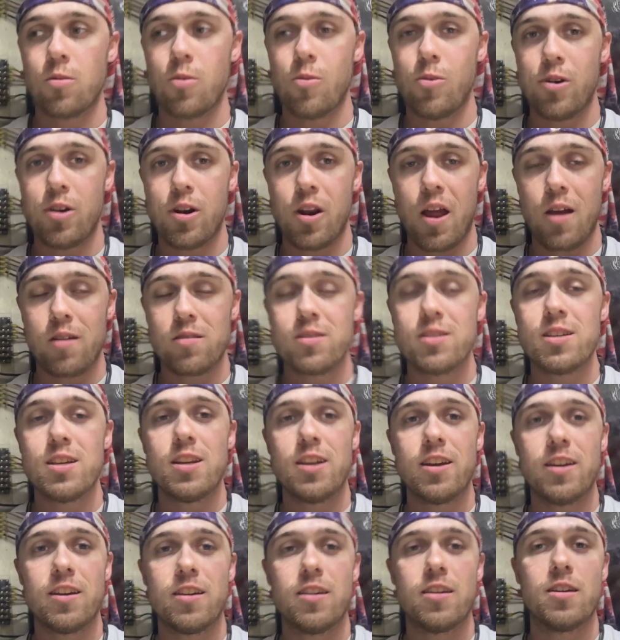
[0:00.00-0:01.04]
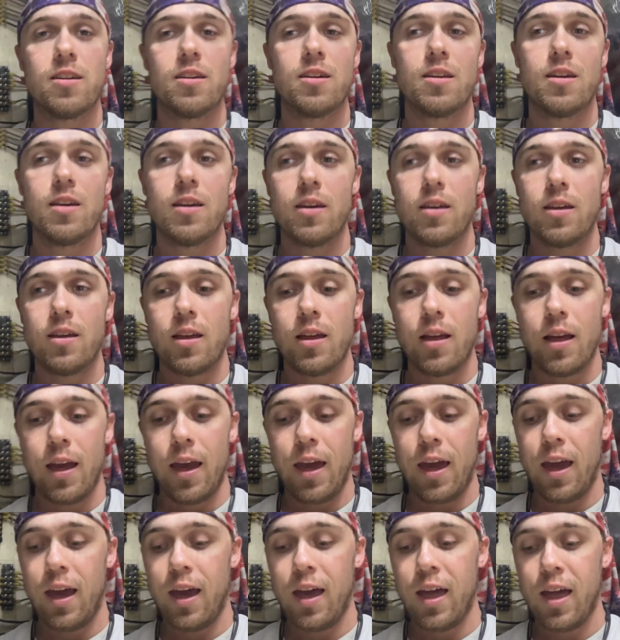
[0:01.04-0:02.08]
where we're now sitting,
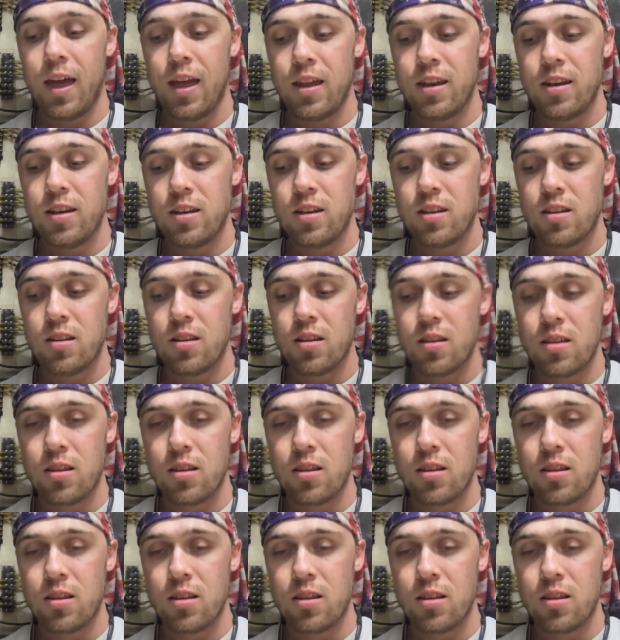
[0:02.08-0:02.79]
and